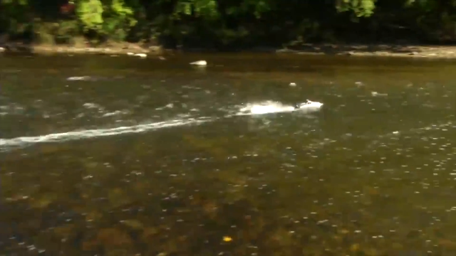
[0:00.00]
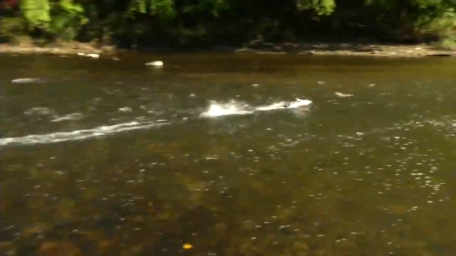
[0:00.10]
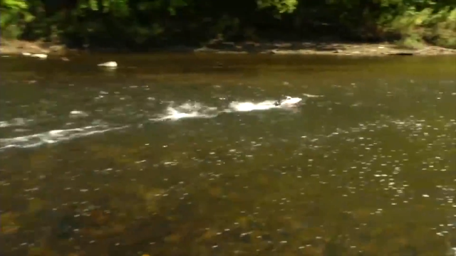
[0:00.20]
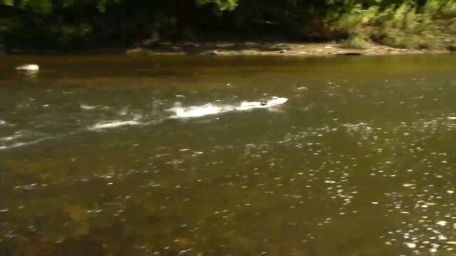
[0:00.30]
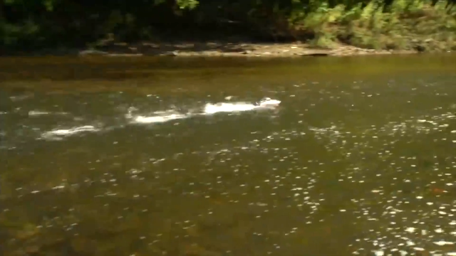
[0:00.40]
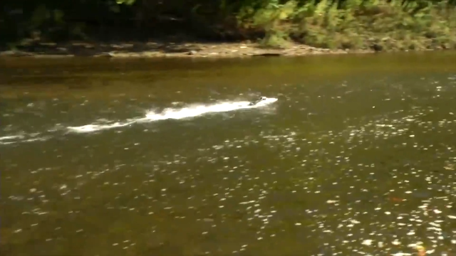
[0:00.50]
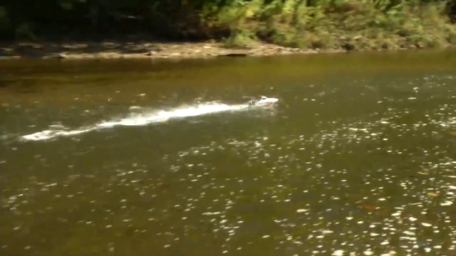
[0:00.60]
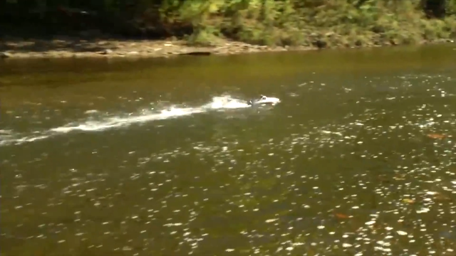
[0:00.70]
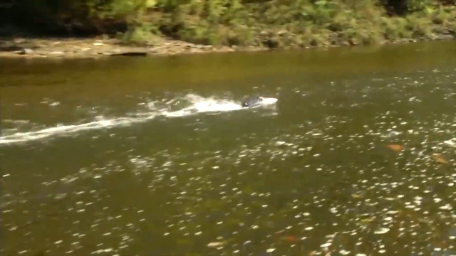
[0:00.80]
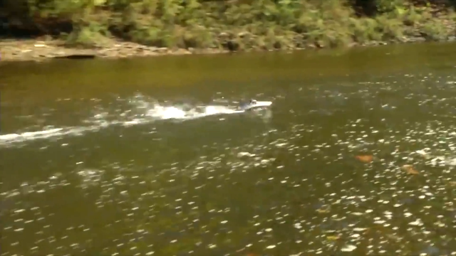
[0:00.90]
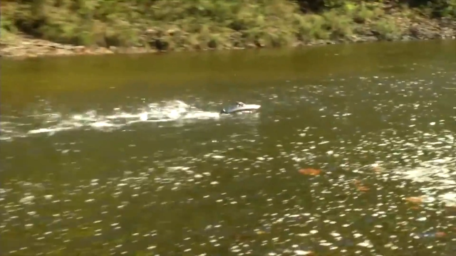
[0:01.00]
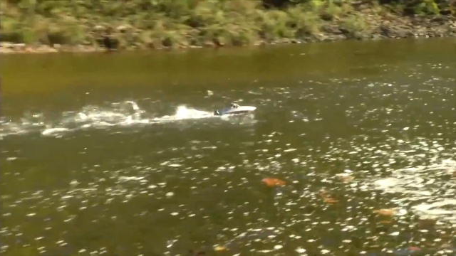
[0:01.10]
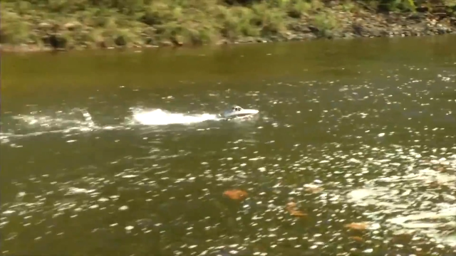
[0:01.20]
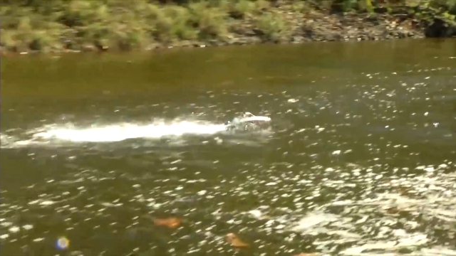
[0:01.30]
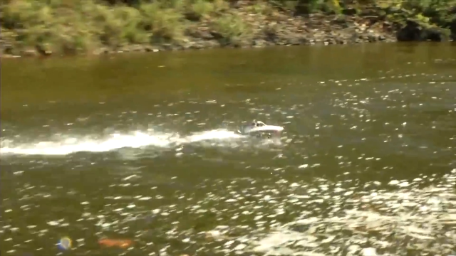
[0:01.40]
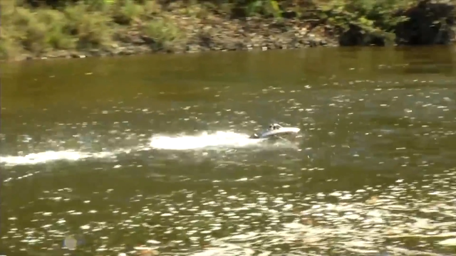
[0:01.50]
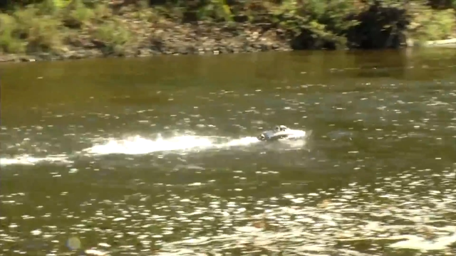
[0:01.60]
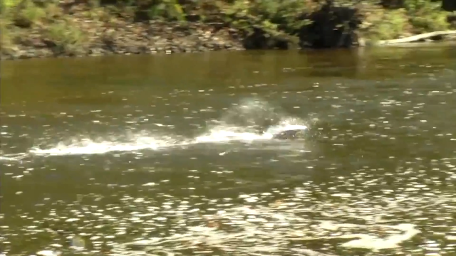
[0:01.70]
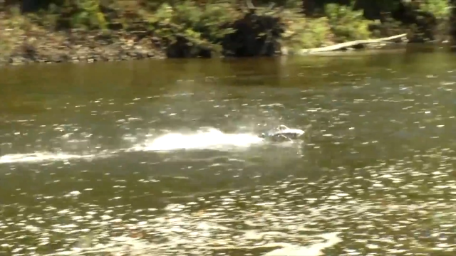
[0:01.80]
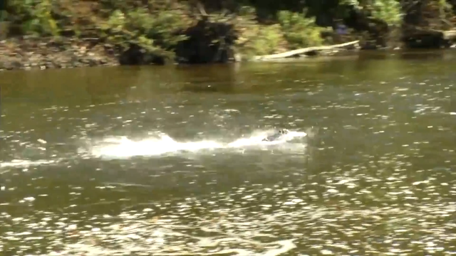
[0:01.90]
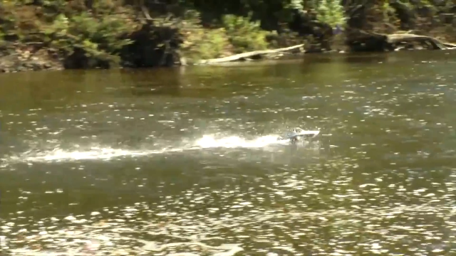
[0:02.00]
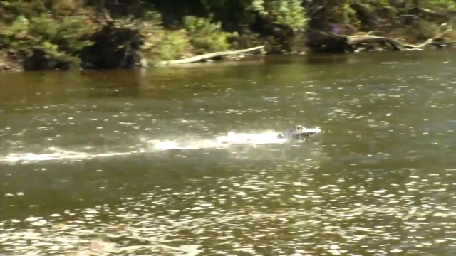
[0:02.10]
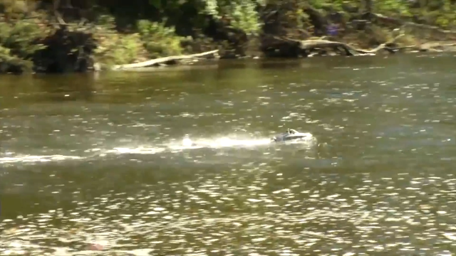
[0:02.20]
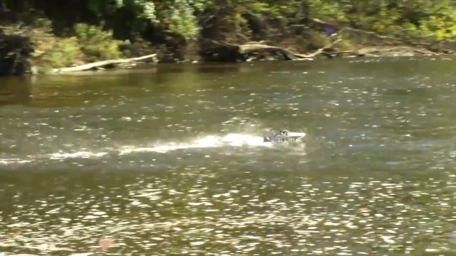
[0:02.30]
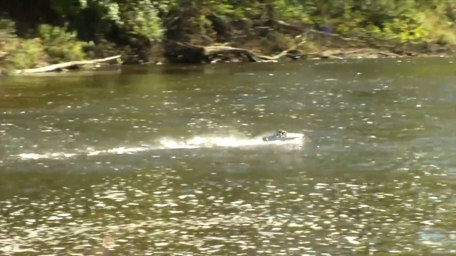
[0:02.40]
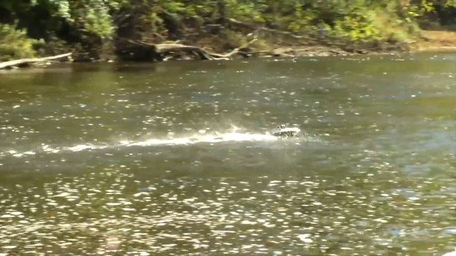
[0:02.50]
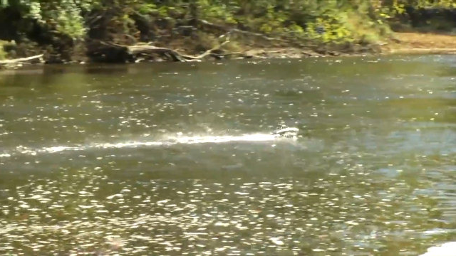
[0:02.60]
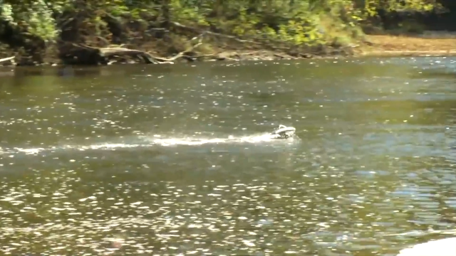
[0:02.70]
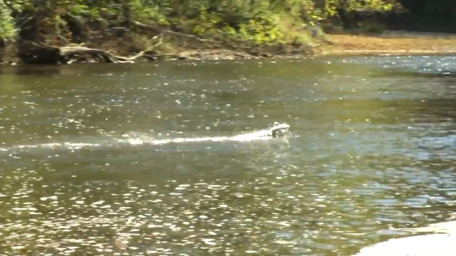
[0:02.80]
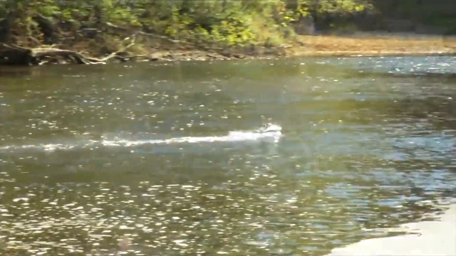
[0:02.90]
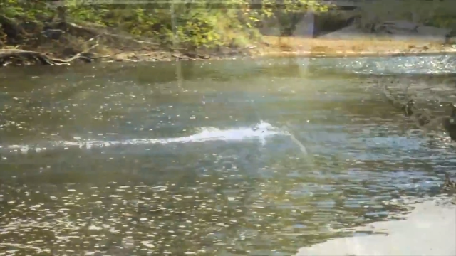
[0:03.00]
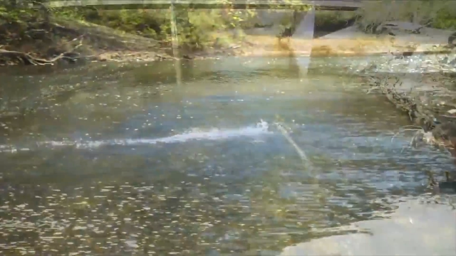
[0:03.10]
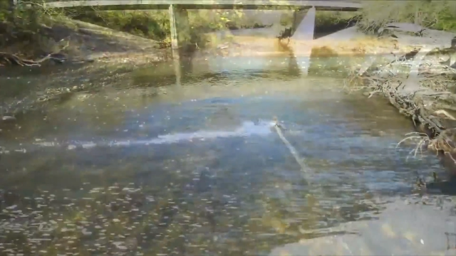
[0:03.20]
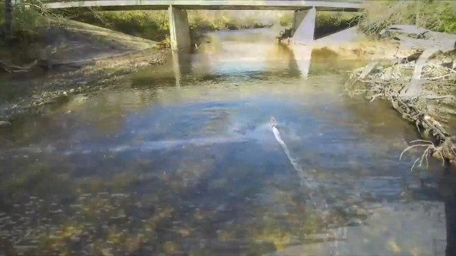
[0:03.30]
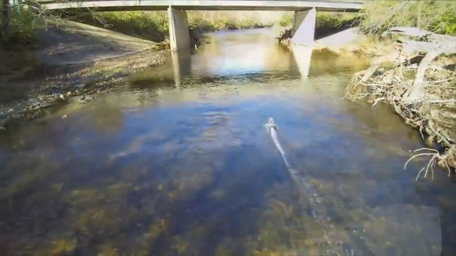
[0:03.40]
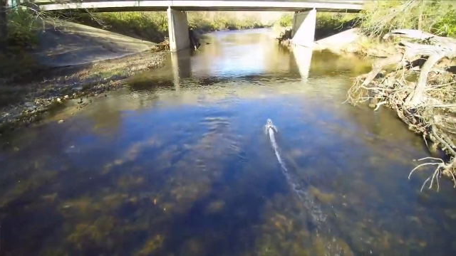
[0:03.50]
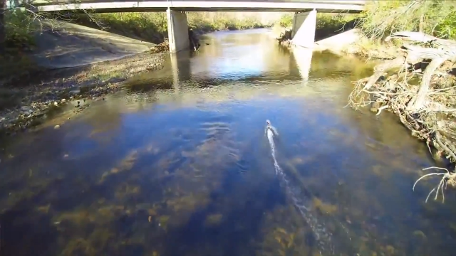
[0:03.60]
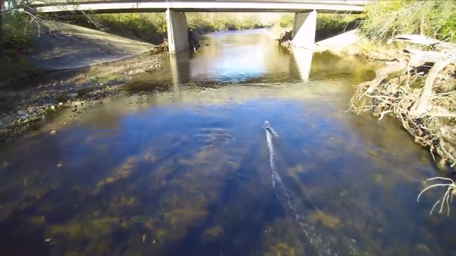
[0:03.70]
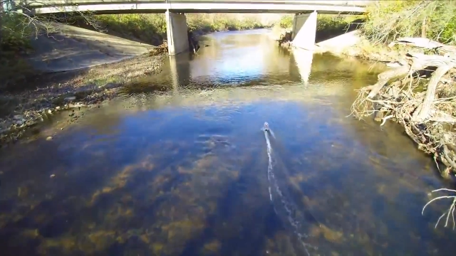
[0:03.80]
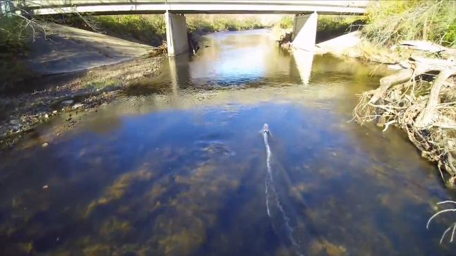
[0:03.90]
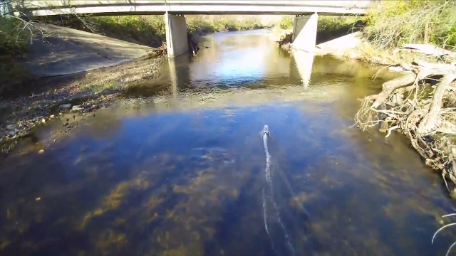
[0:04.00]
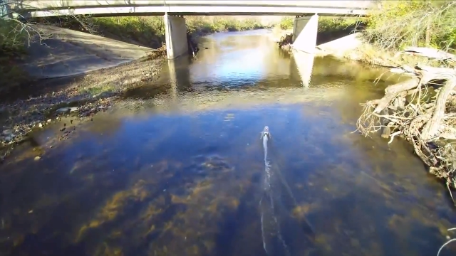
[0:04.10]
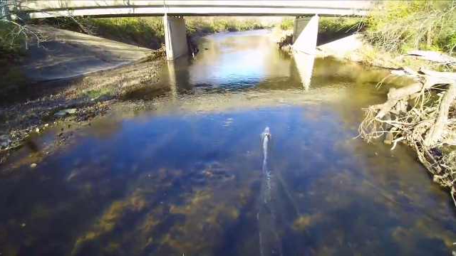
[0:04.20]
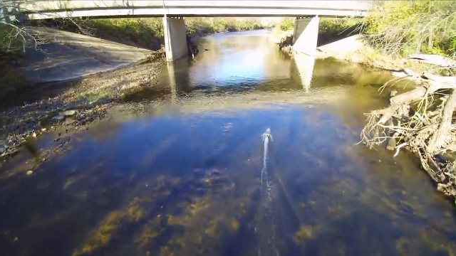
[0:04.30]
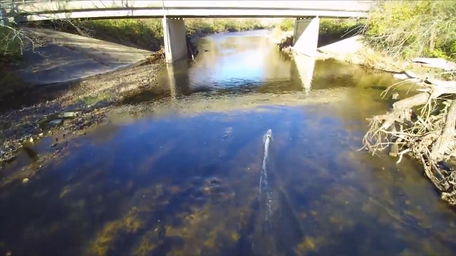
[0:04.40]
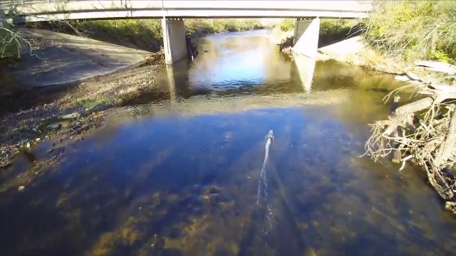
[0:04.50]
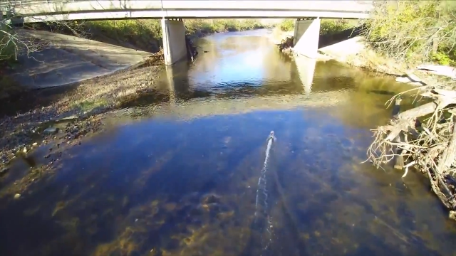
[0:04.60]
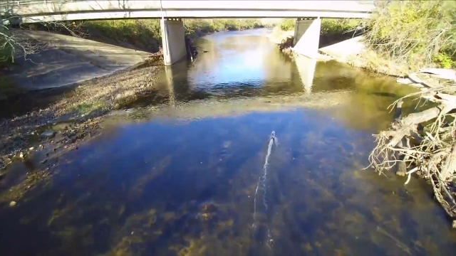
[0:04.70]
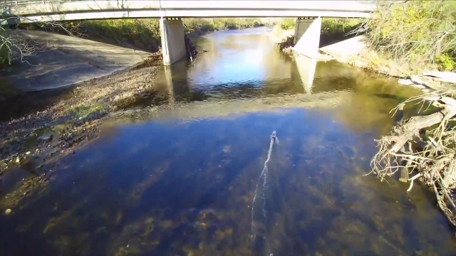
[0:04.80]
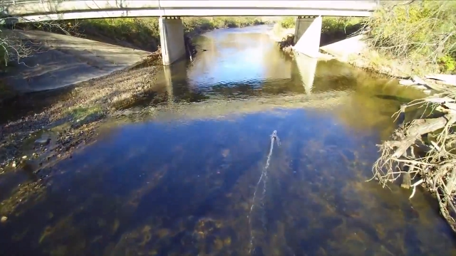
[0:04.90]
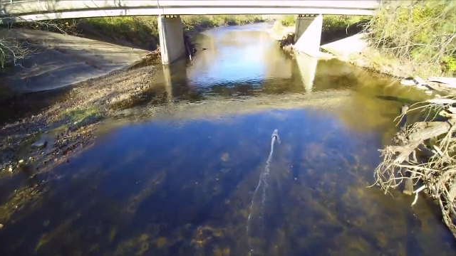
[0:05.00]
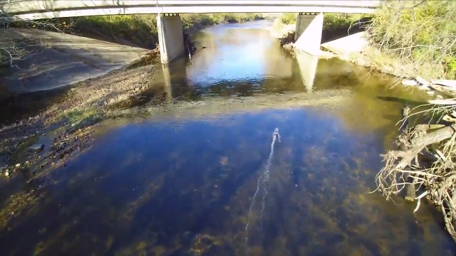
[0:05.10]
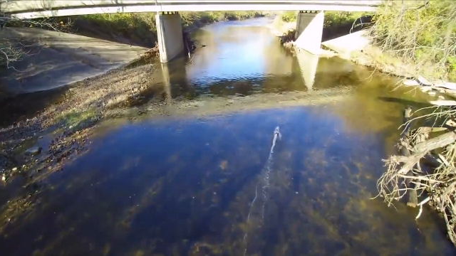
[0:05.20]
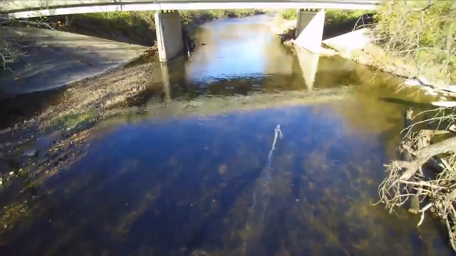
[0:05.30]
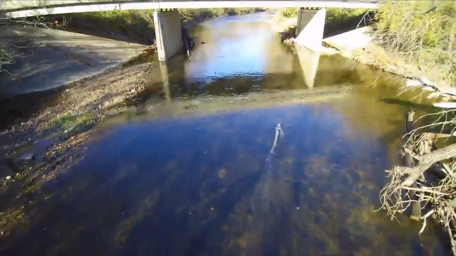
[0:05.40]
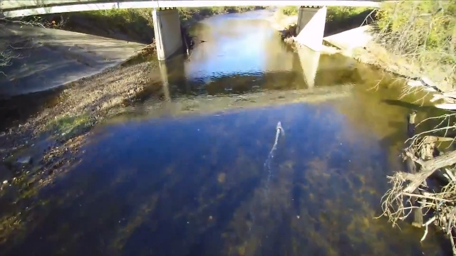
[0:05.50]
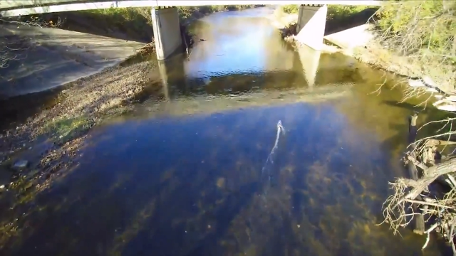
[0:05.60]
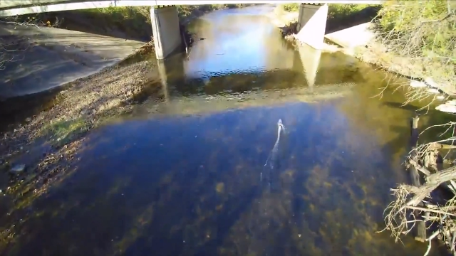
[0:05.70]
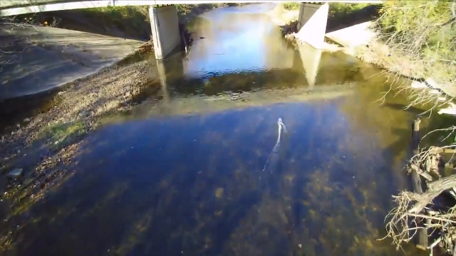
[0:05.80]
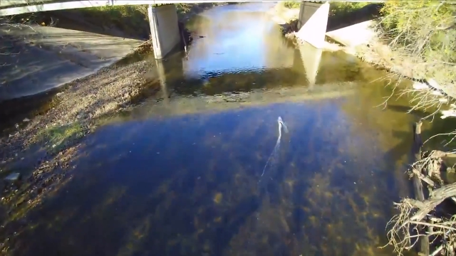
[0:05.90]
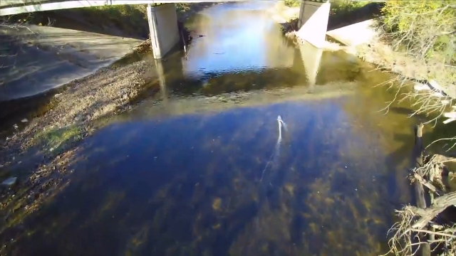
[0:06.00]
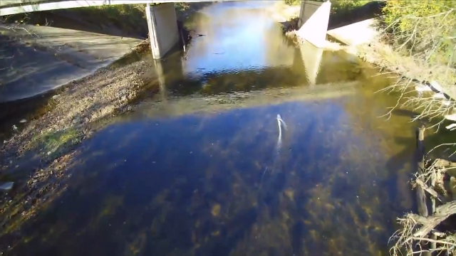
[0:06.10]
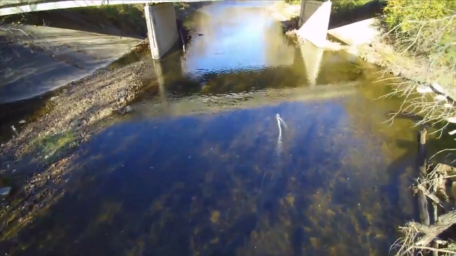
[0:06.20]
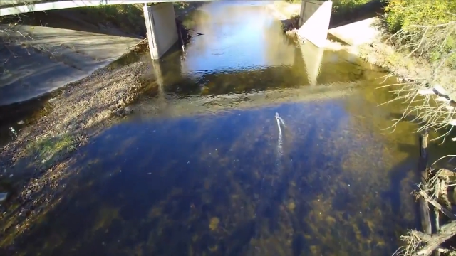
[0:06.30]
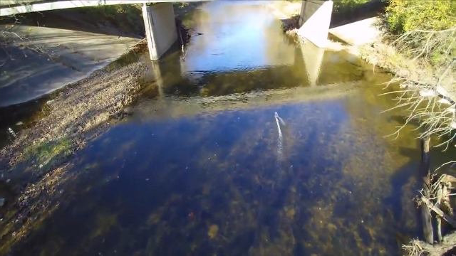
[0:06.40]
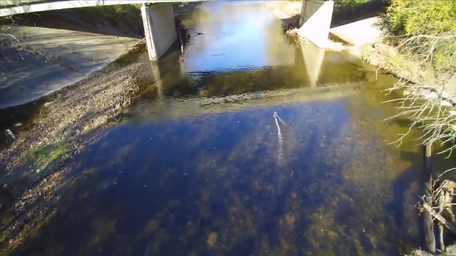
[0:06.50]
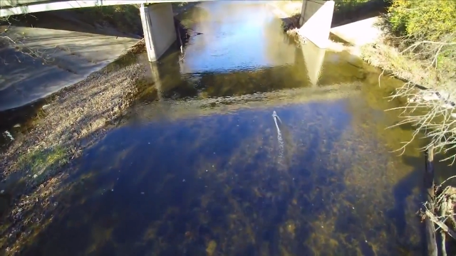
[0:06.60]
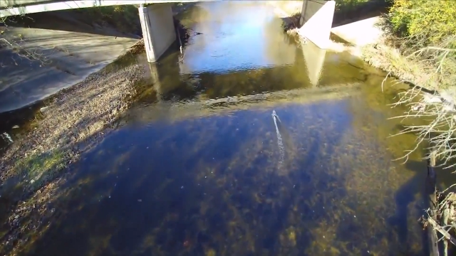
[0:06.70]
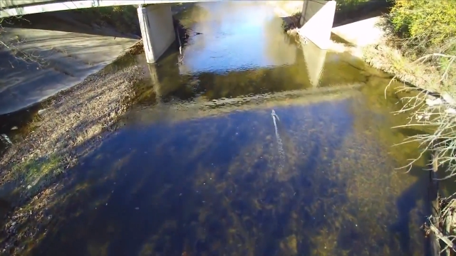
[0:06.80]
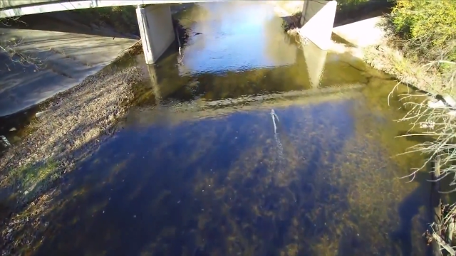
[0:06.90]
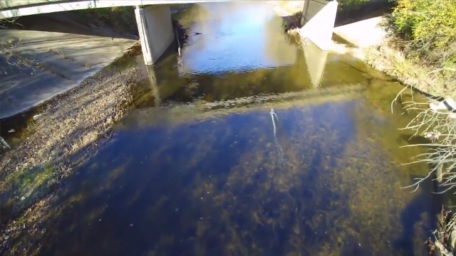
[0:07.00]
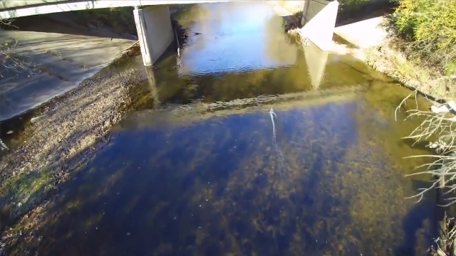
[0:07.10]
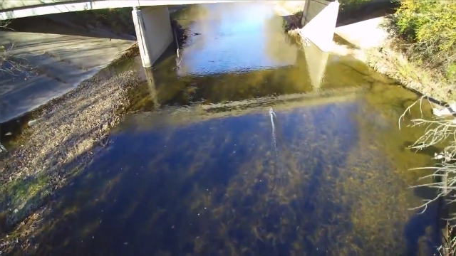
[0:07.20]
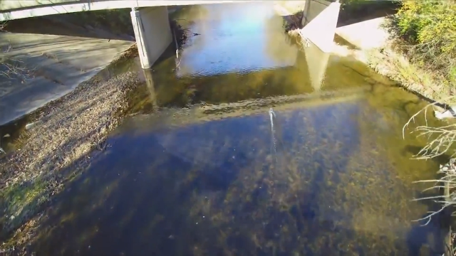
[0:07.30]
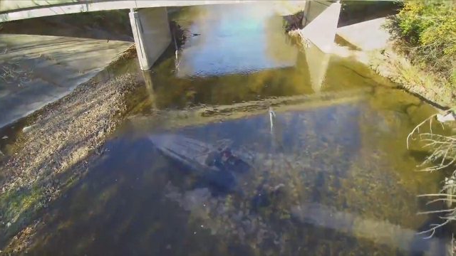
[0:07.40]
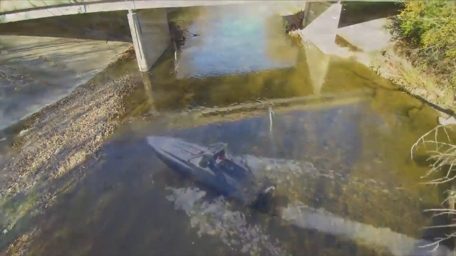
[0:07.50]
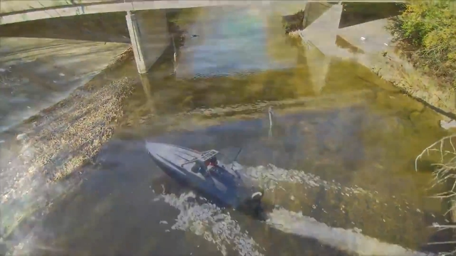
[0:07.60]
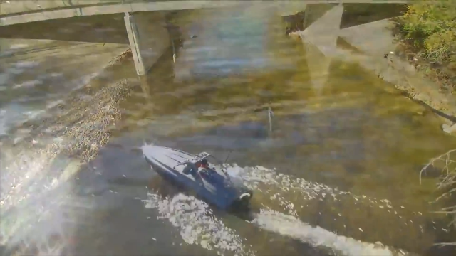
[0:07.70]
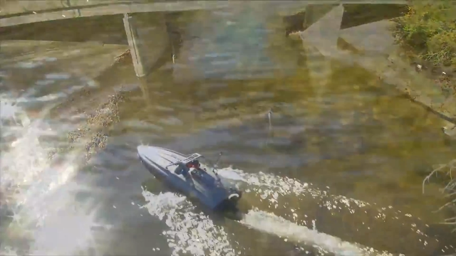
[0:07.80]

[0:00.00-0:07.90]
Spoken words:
(no speaker visible)